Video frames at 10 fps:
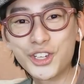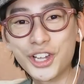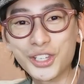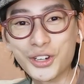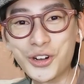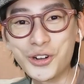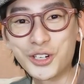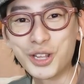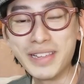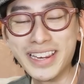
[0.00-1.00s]
It just
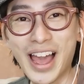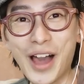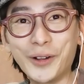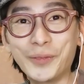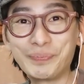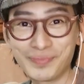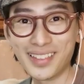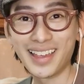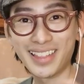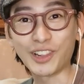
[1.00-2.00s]
occurred to me now
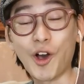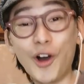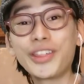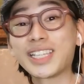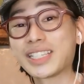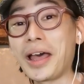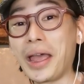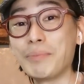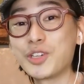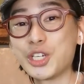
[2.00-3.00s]
that all this
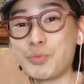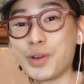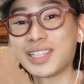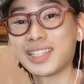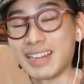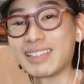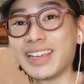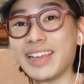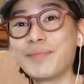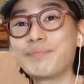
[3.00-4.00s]
time she was
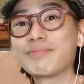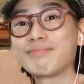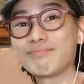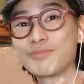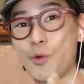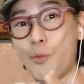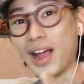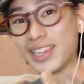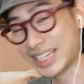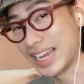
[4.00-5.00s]
sitting
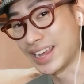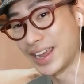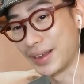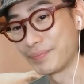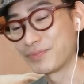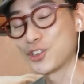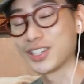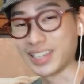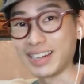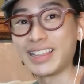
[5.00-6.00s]
while singing.
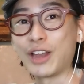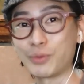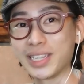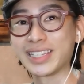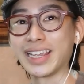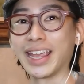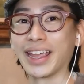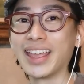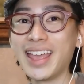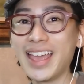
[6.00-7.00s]
She's sitting down while
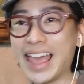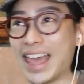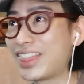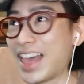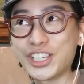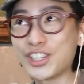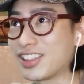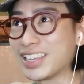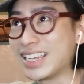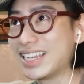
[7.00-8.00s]
singing. And that's
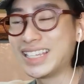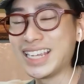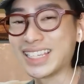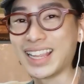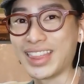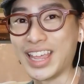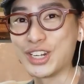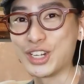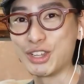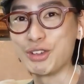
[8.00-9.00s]
not the easiest
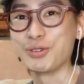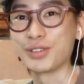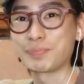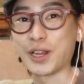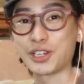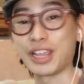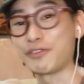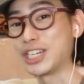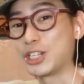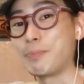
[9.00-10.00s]
thing to do, especially
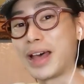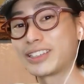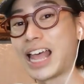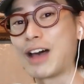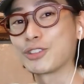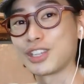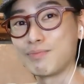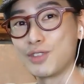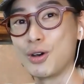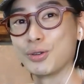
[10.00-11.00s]
if you need to belt out
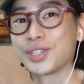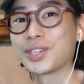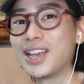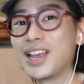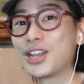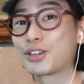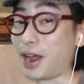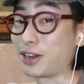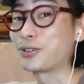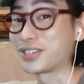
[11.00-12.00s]
some notes.
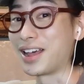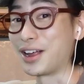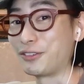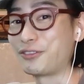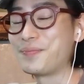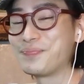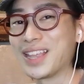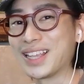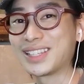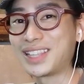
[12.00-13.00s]
Try it yourself.
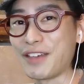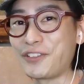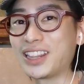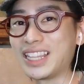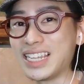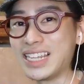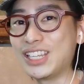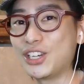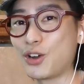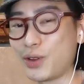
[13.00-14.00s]
It's definitely
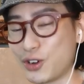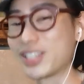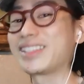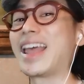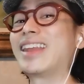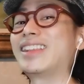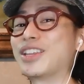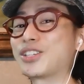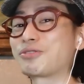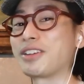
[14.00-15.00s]
easier when you're
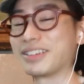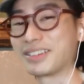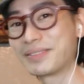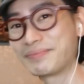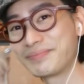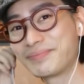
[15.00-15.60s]
standing straight.